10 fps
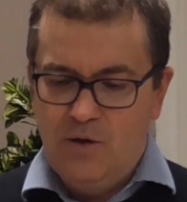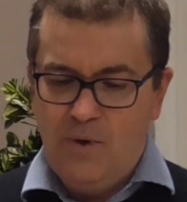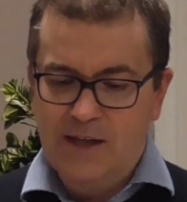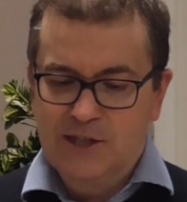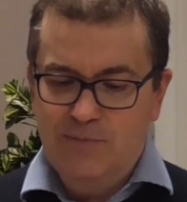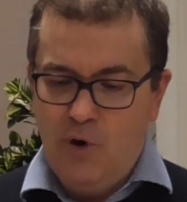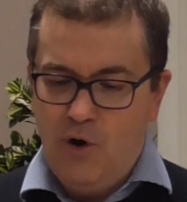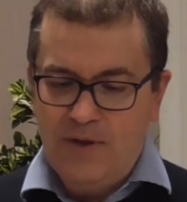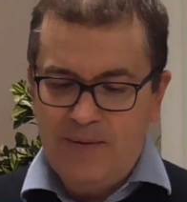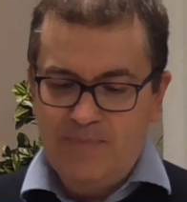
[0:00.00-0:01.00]
Once
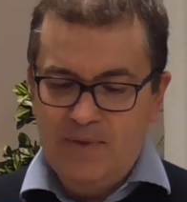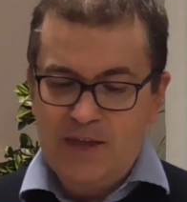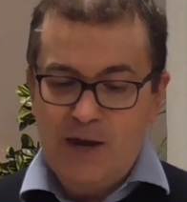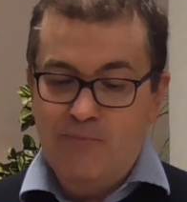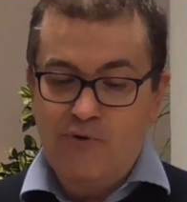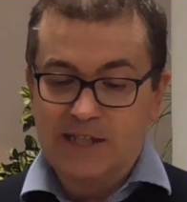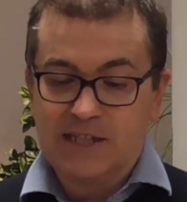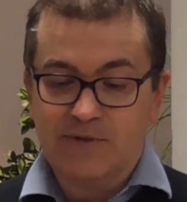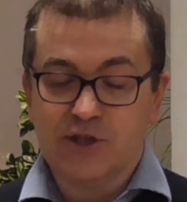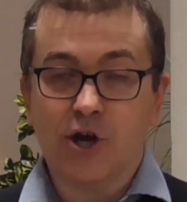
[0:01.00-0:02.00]
more, the
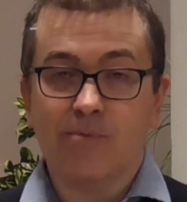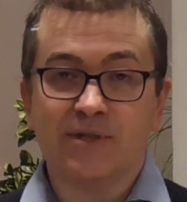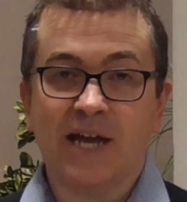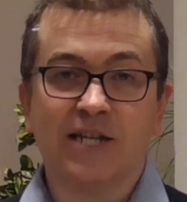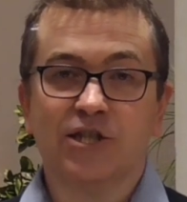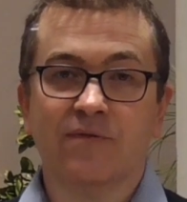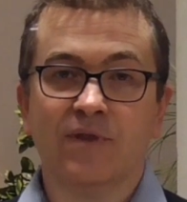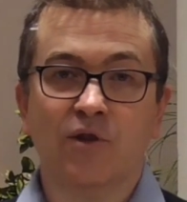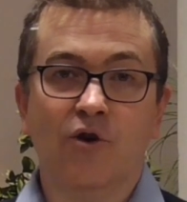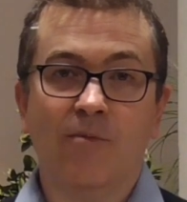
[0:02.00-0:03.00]
oppressive interpretation of
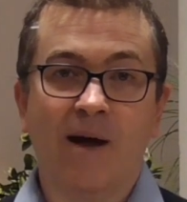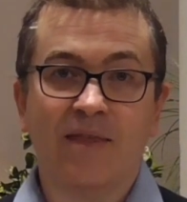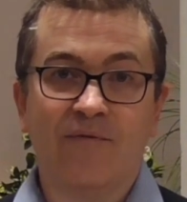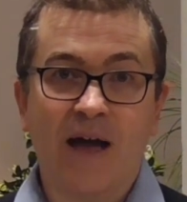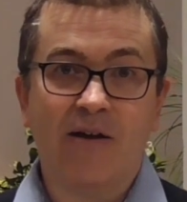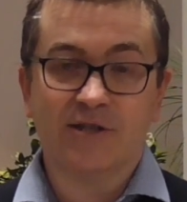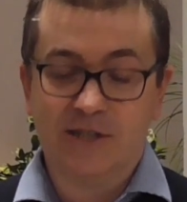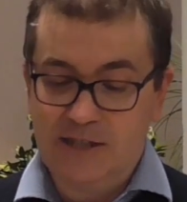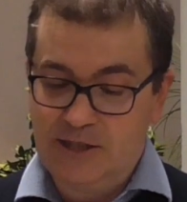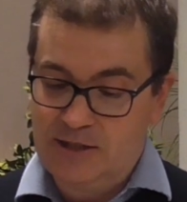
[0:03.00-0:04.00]
the law by the
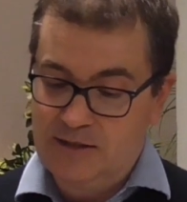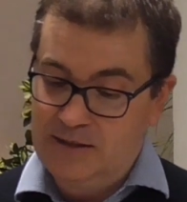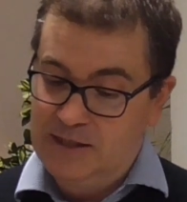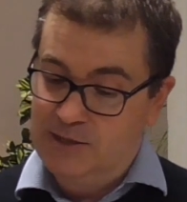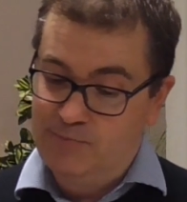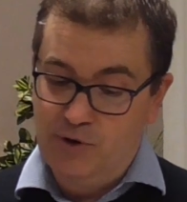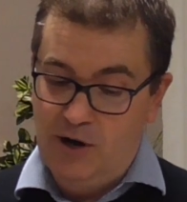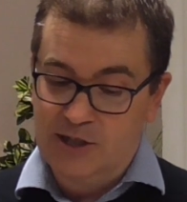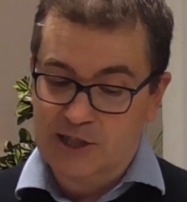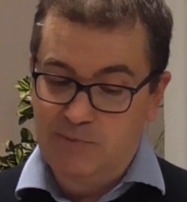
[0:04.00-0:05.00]
Pharisees is put
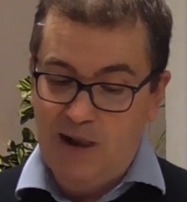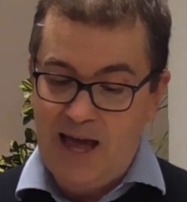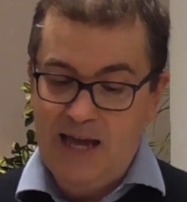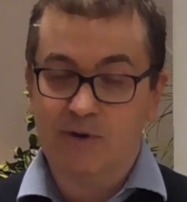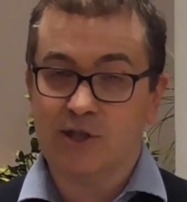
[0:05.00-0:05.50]
on display.